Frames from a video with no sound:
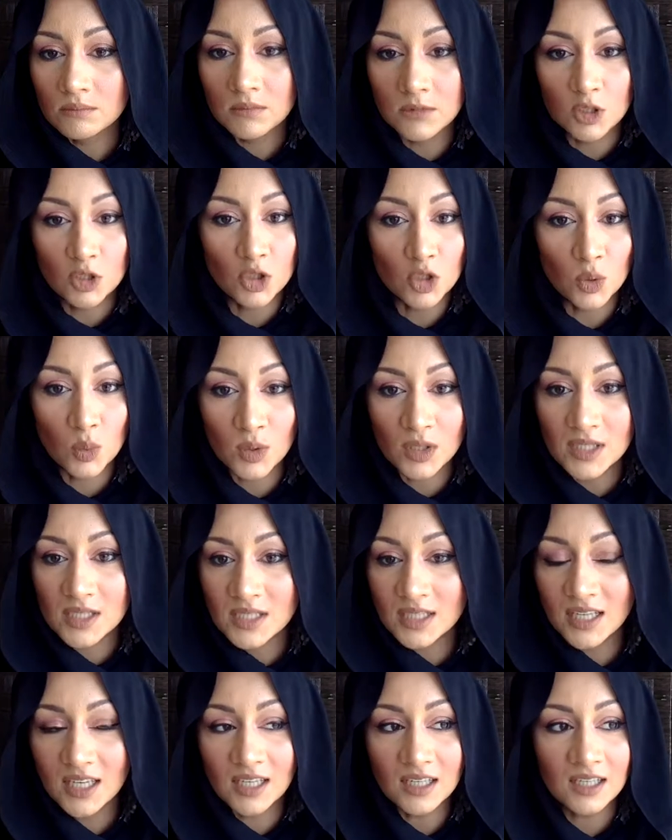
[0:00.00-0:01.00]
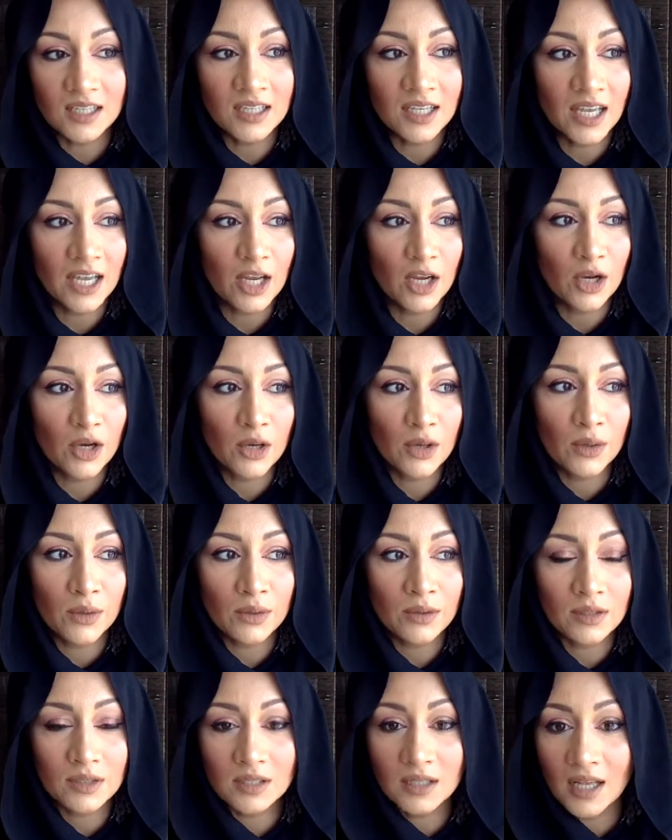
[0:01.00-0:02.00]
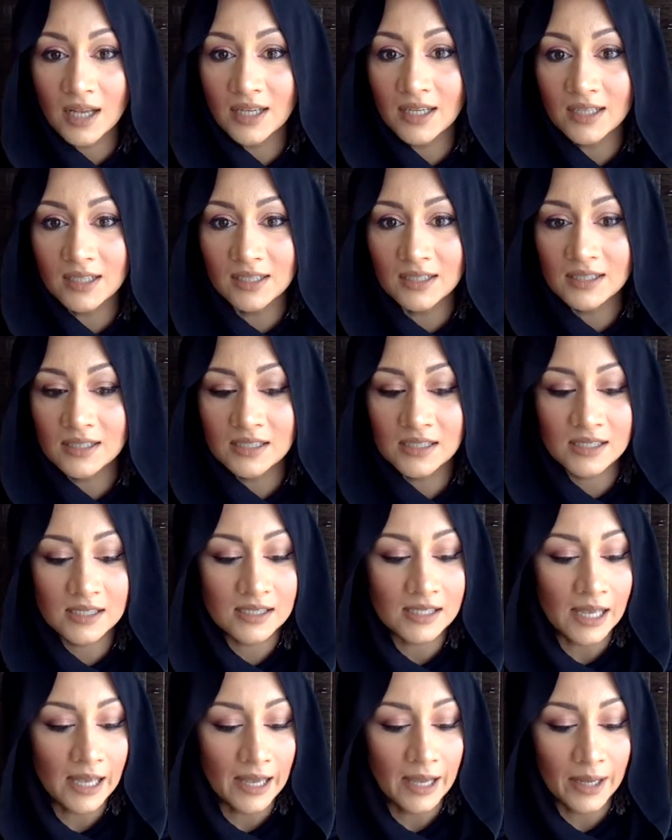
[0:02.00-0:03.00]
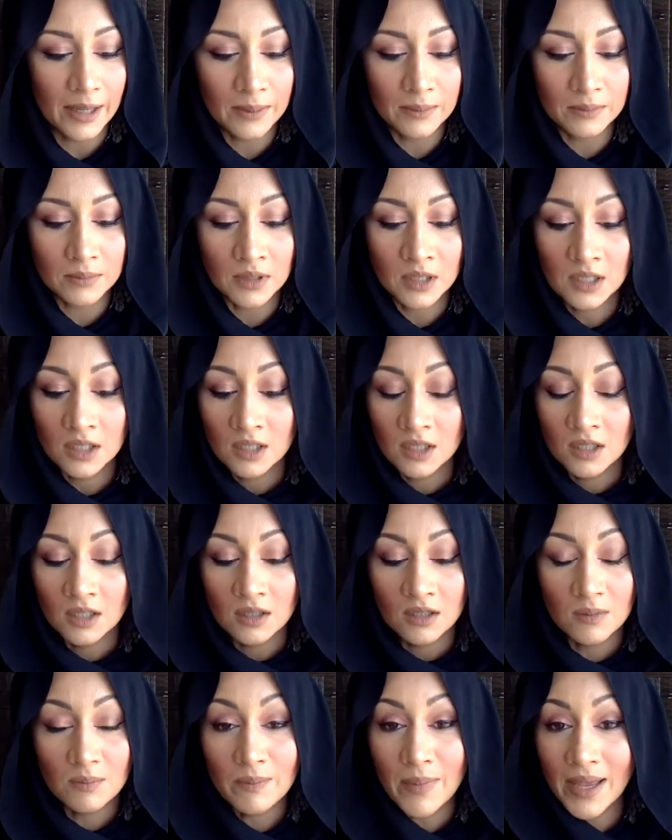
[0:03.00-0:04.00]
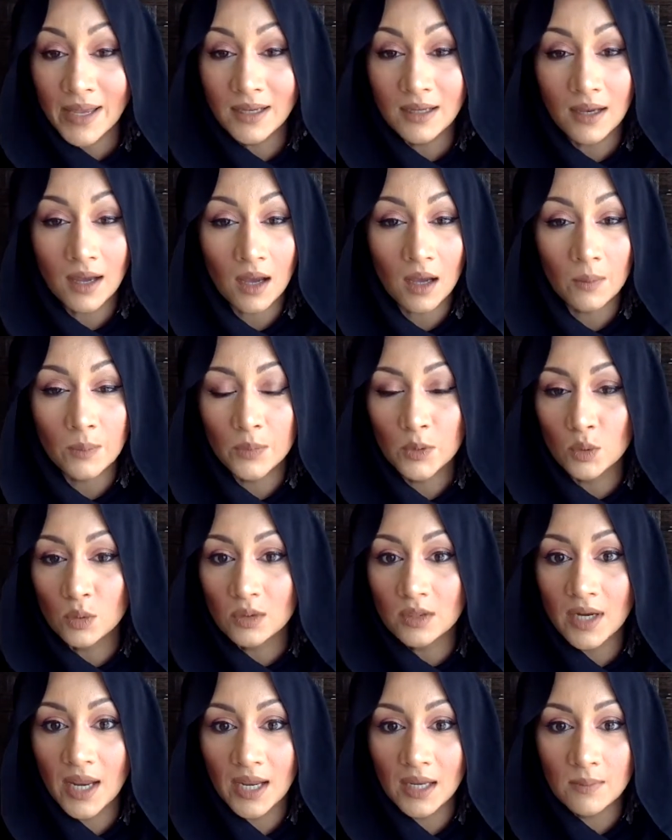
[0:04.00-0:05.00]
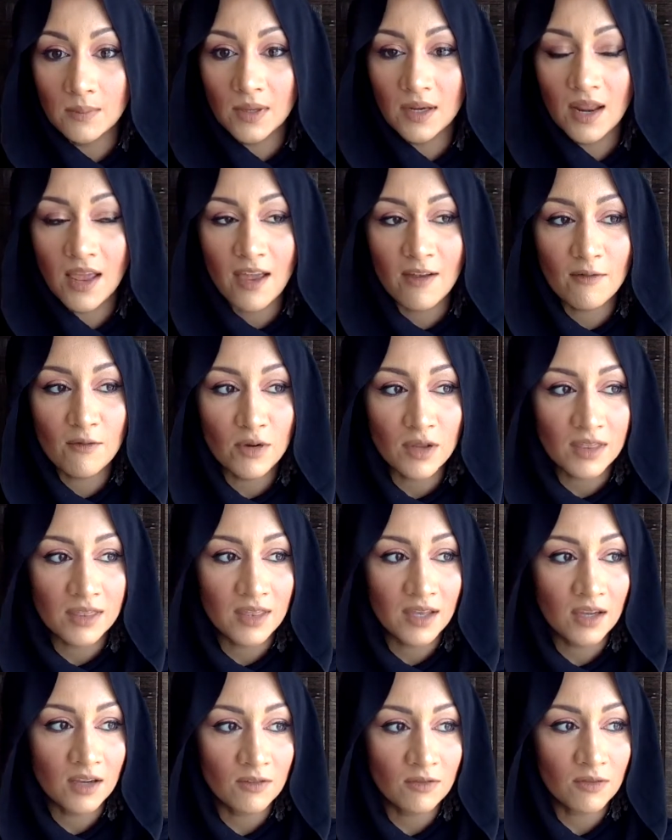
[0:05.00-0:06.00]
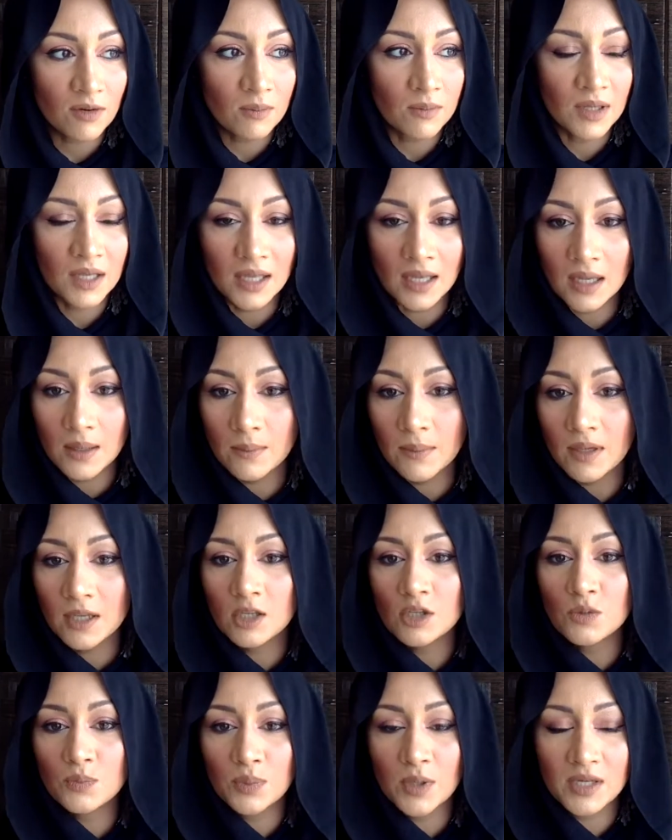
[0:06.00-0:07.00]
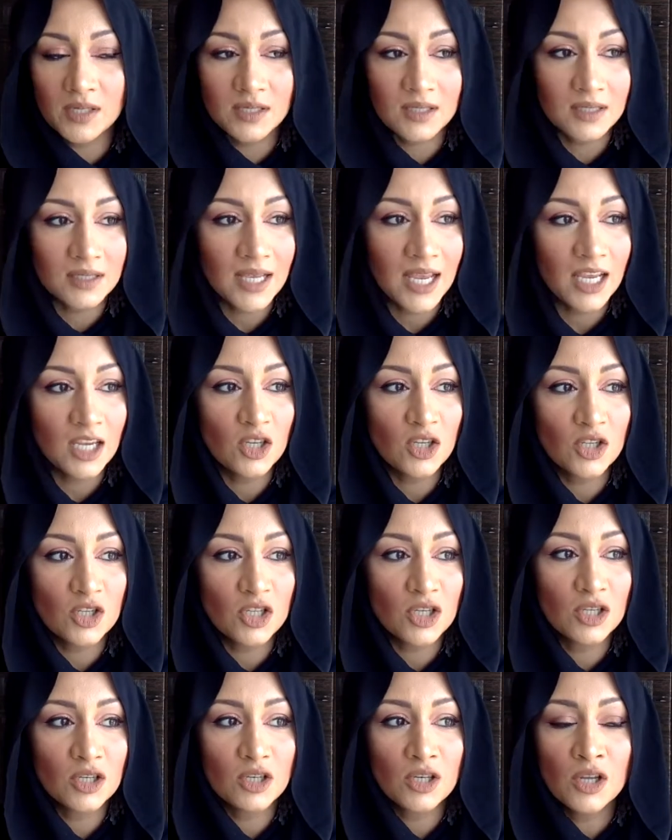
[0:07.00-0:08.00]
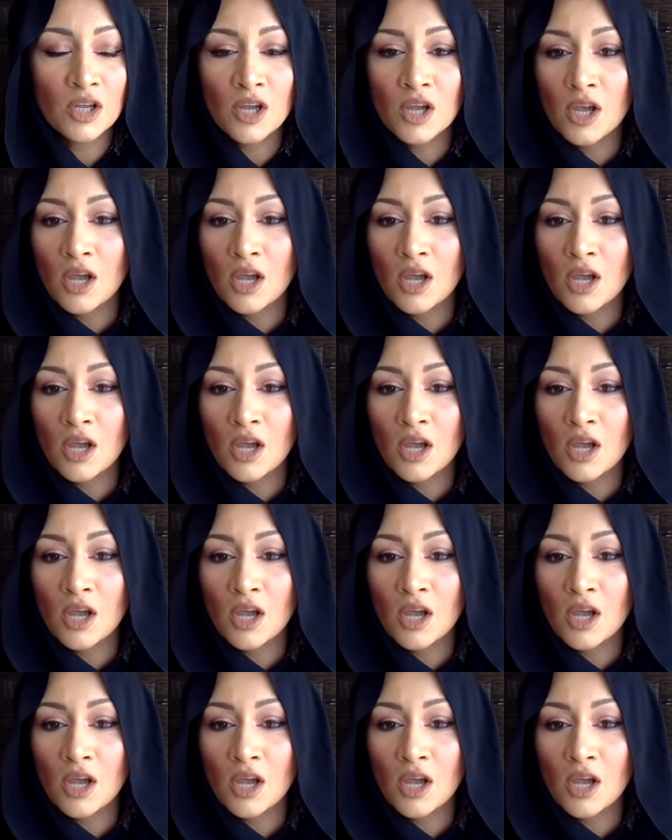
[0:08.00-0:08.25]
to do with skincare, clients, makeup, you name it, everything from the image, presentation,